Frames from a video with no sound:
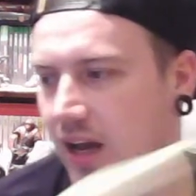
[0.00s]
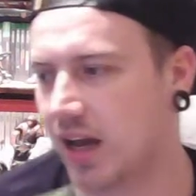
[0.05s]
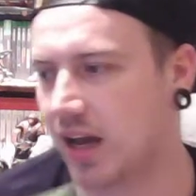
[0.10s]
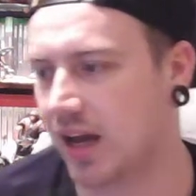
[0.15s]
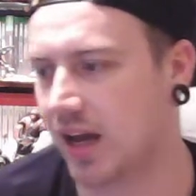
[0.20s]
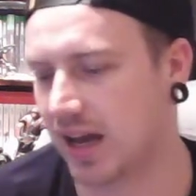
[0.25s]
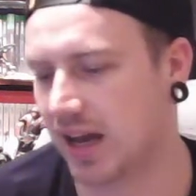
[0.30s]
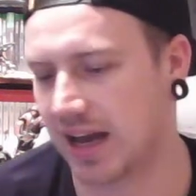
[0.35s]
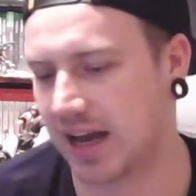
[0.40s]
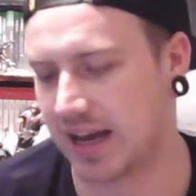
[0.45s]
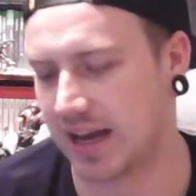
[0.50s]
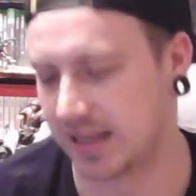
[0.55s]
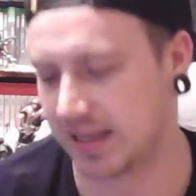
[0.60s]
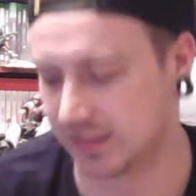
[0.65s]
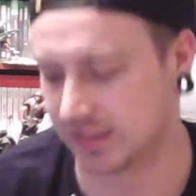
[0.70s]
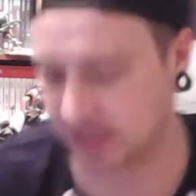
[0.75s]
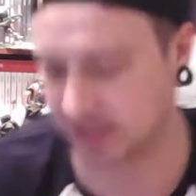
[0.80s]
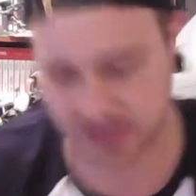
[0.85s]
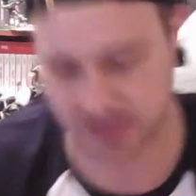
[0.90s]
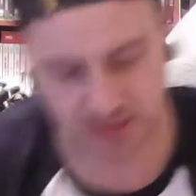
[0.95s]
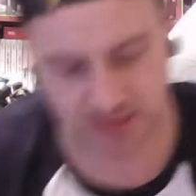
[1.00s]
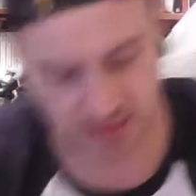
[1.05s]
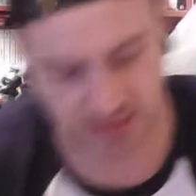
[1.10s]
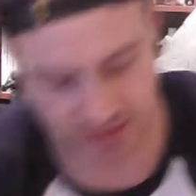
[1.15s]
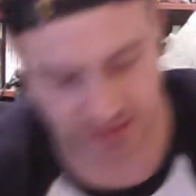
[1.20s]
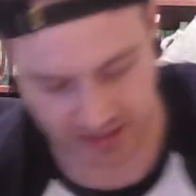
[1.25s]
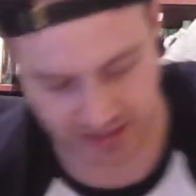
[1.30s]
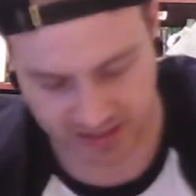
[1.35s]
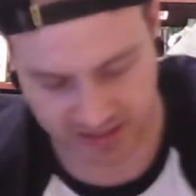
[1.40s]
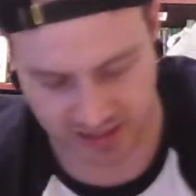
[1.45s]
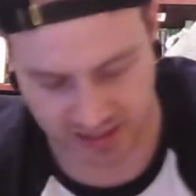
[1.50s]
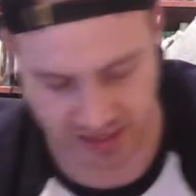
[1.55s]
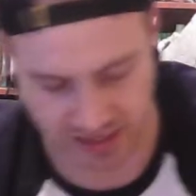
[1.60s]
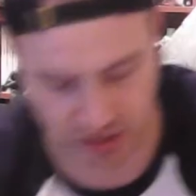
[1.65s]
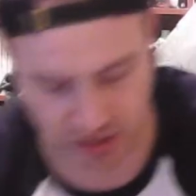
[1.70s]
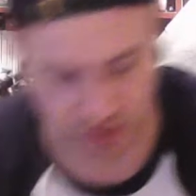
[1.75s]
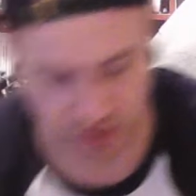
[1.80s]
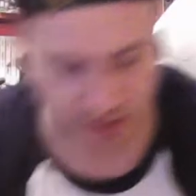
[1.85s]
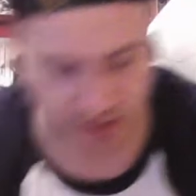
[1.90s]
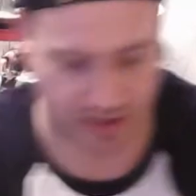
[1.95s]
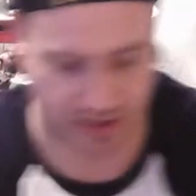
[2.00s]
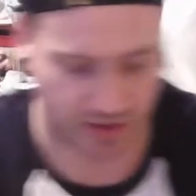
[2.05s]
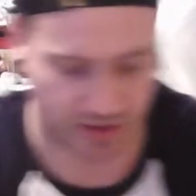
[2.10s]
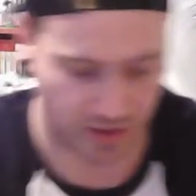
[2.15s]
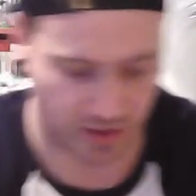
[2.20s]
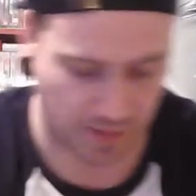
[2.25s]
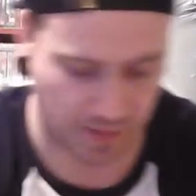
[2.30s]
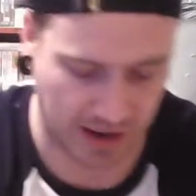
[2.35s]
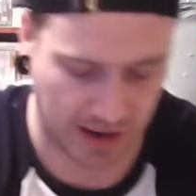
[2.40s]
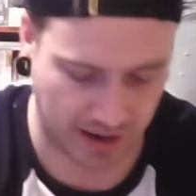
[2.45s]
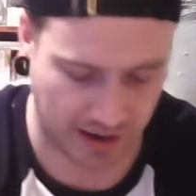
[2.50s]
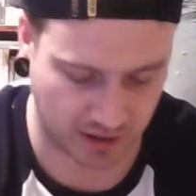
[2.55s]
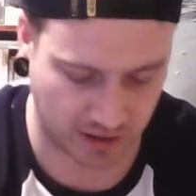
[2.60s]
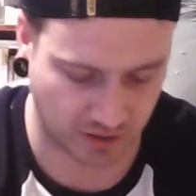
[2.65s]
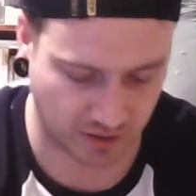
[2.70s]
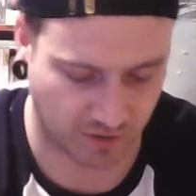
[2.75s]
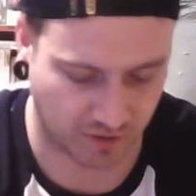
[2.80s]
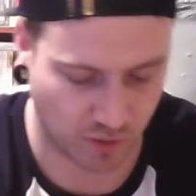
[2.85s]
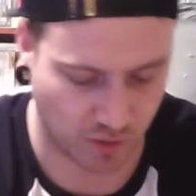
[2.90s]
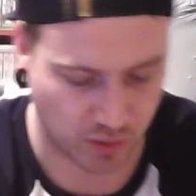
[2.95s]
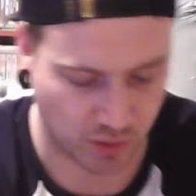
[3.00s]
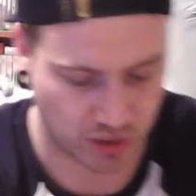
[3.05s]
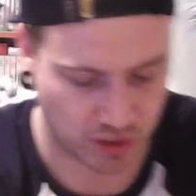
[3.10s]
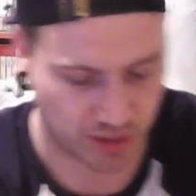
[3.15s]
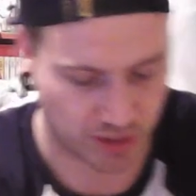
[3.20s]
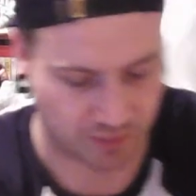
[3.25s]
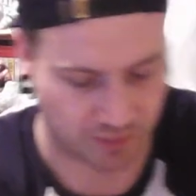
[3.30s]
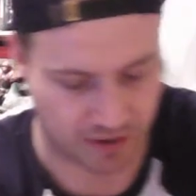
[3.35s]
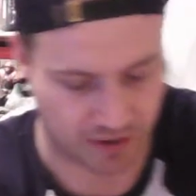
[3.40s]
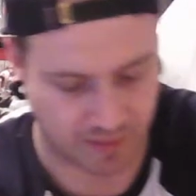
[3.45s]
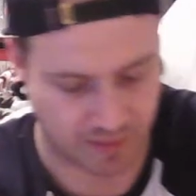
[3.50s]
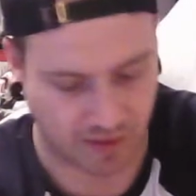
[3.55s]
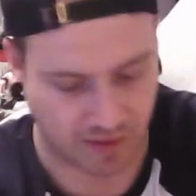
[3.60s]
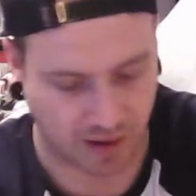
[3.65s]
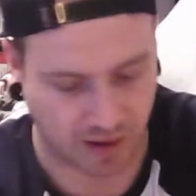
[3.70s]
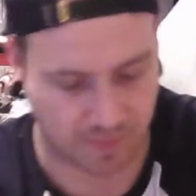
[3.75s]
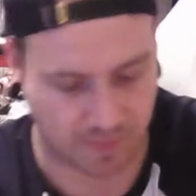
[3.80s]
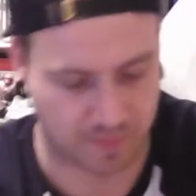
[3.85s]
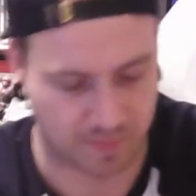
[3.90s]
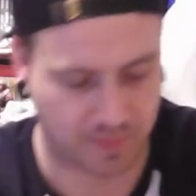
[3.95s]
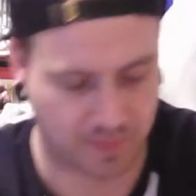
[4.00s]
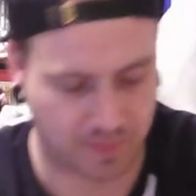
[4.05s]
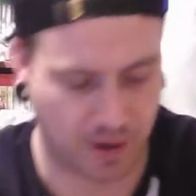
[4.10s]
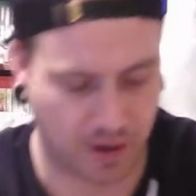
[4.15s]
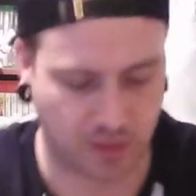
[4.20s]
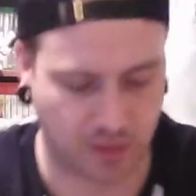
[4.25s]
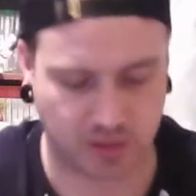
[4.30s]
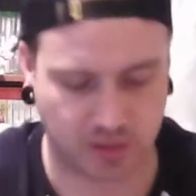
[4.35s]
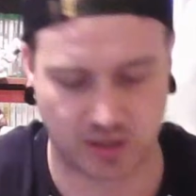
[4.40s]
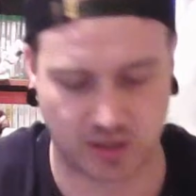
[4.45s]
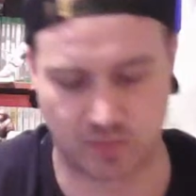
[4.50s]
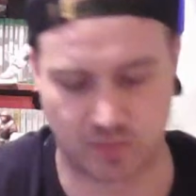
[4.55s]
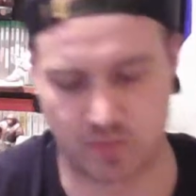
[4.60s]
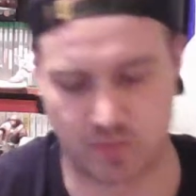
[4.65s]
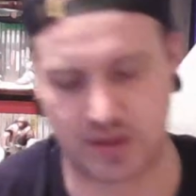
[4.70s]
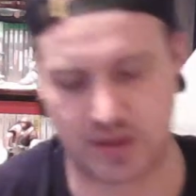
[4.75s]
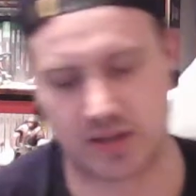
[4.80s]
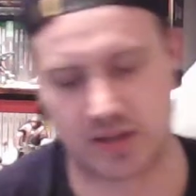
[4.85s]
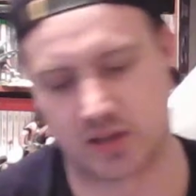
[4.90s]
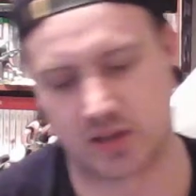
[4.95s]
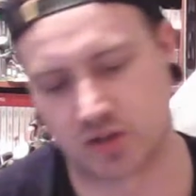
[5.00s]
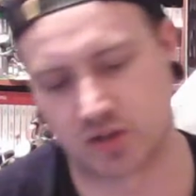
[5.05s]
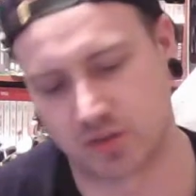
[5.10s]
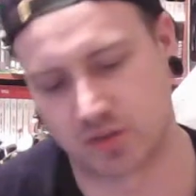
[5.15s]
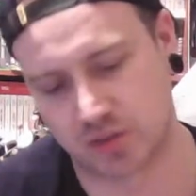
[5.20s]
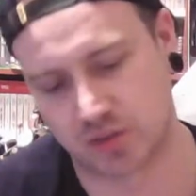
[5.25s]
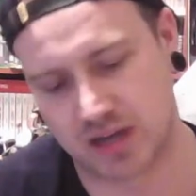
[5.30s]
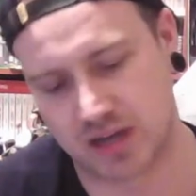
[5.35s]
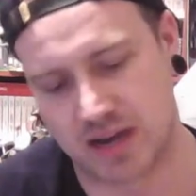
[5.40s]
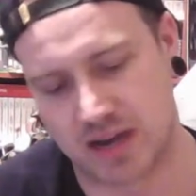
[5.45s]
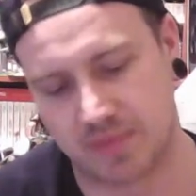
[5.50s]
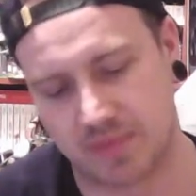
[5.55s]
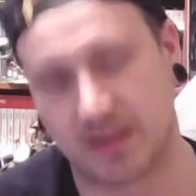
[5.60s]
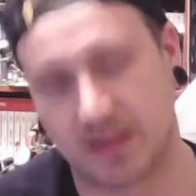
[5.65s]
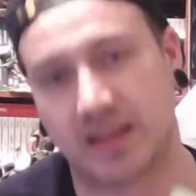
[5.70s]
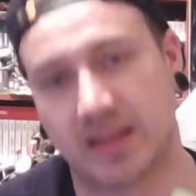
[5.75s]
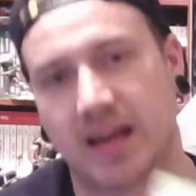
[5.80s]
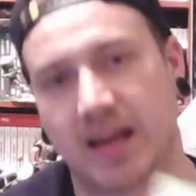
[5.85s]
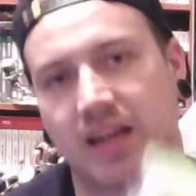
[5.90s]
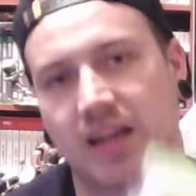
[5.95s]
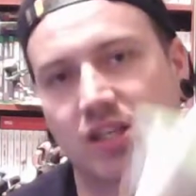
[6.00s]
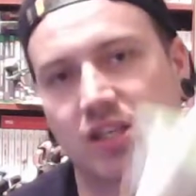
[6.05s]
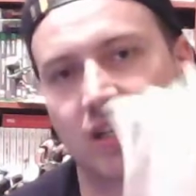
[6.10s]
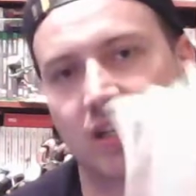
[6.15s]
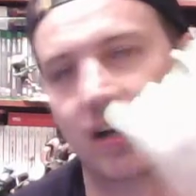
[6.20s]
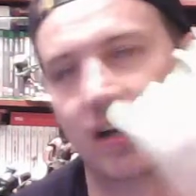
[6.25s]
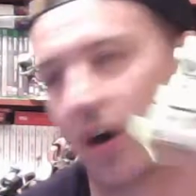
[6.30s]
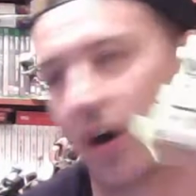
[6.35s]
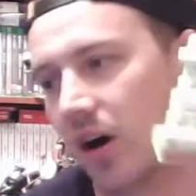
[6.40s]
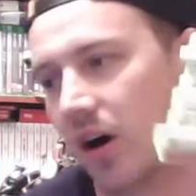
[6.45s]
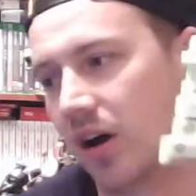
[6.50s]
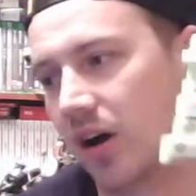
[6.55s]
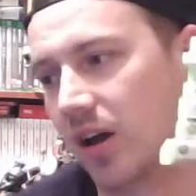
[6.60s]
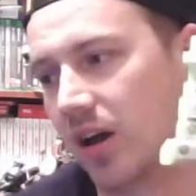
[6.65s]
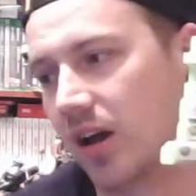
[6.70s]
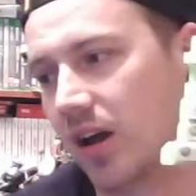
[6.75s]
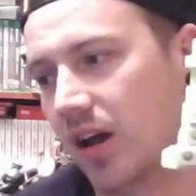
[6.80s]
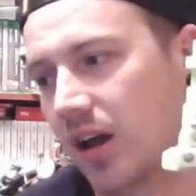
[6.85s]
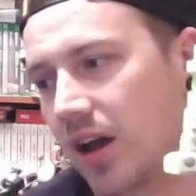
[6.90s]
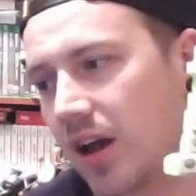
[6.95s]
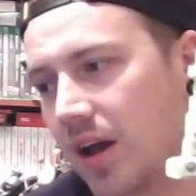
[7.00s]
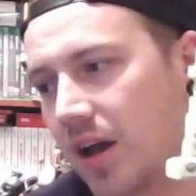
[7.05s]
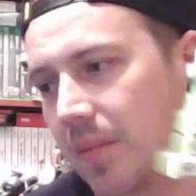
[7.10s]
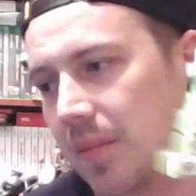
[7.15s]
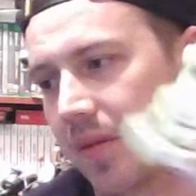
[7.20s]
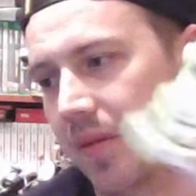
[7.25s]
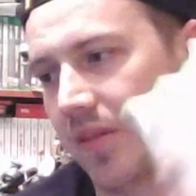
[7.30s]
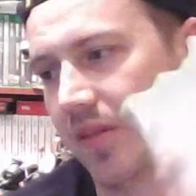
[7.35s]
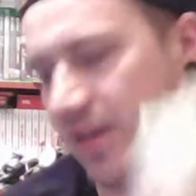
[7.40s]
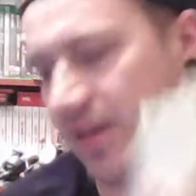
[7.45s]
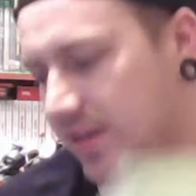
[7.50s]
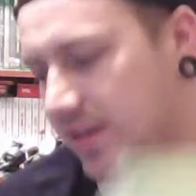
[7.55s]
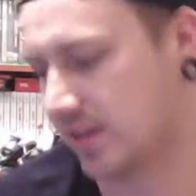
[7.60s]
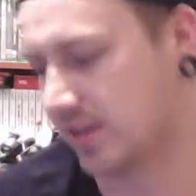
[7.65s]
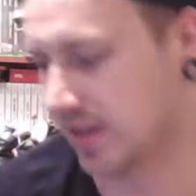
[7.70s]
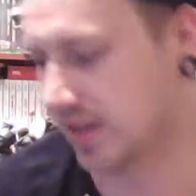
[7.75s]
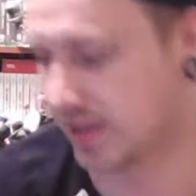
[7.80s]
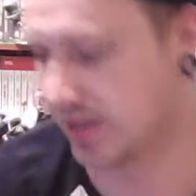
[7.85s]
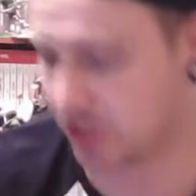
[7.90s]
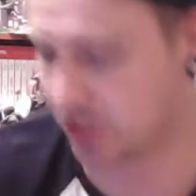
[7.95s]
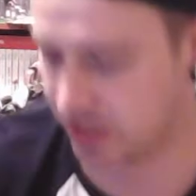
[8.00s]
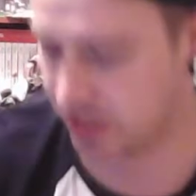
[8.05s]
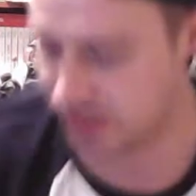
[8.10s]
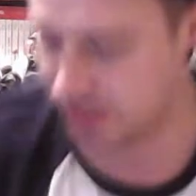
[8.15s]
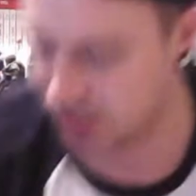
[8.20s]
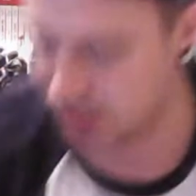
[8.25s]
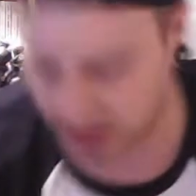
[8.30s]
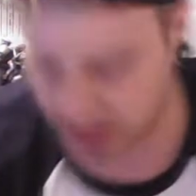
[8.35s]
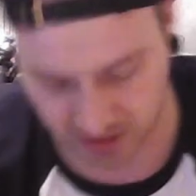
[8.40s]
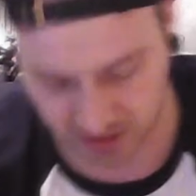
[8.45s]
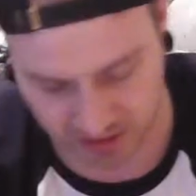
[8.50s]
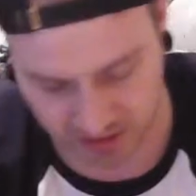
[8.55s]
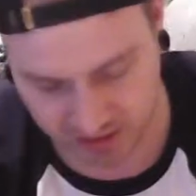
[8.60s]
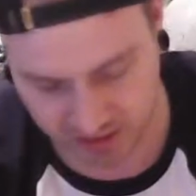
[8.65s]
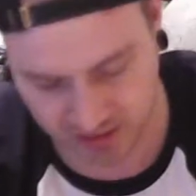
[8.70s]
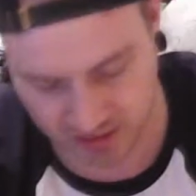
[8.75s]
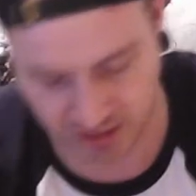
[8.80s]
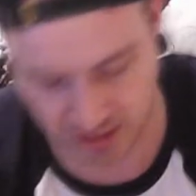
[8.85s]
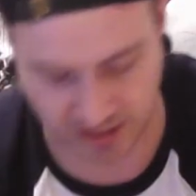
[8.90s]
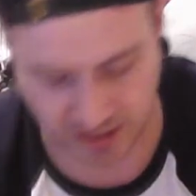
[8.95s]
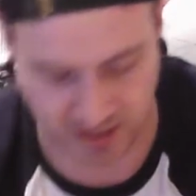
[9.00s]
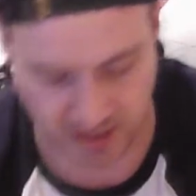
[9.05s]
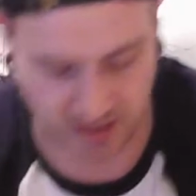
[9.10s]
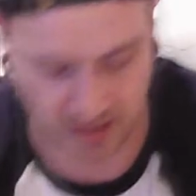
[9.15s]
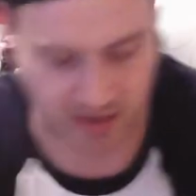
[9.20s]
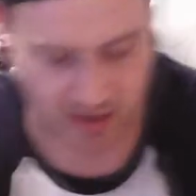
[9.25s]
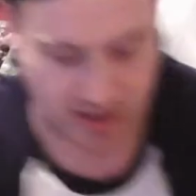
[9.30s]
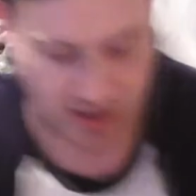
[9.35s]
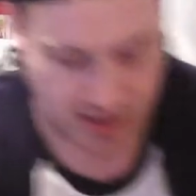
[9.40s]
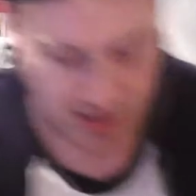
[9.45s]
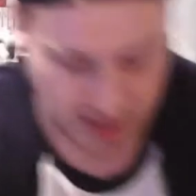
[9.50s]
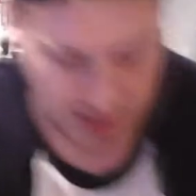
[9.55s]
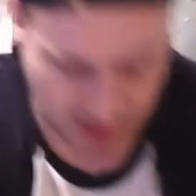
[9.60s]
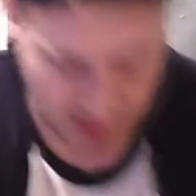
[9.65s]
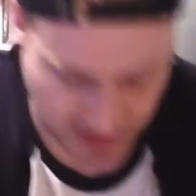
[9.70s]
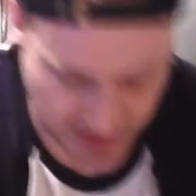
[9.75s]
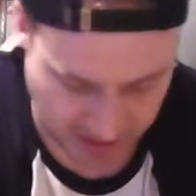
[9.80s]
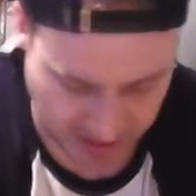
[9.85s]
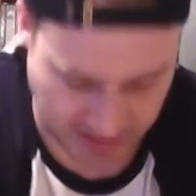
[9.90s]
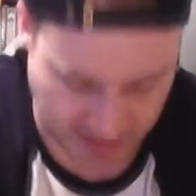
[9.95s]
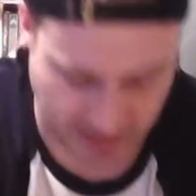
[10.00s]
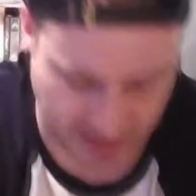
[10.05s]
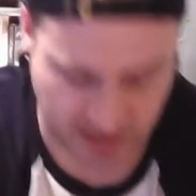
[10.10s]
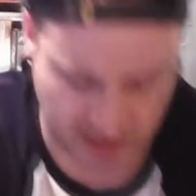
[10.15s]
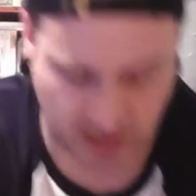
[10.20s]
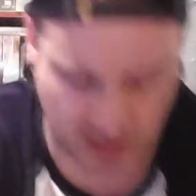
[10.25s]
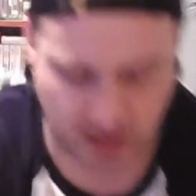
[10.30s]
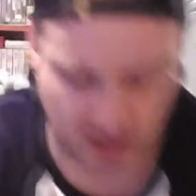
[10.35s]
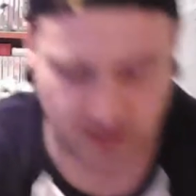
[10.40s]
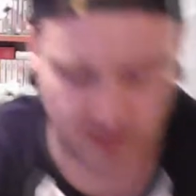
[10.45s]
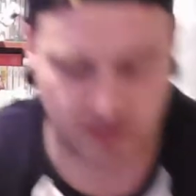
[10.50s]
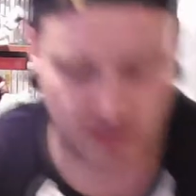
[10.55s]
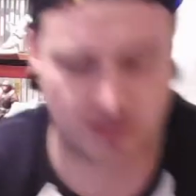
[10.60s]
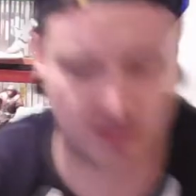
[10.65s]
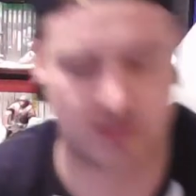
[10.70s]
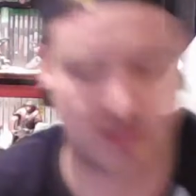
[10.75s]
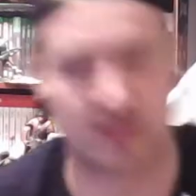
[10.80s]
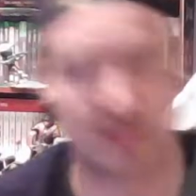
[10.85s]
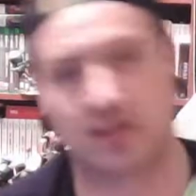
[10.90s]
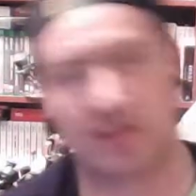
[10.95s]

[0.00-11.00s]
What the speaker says: and there's literally, the bags are full to the brim. I'll post in the description how many there actually are, but there's literally tons and tons.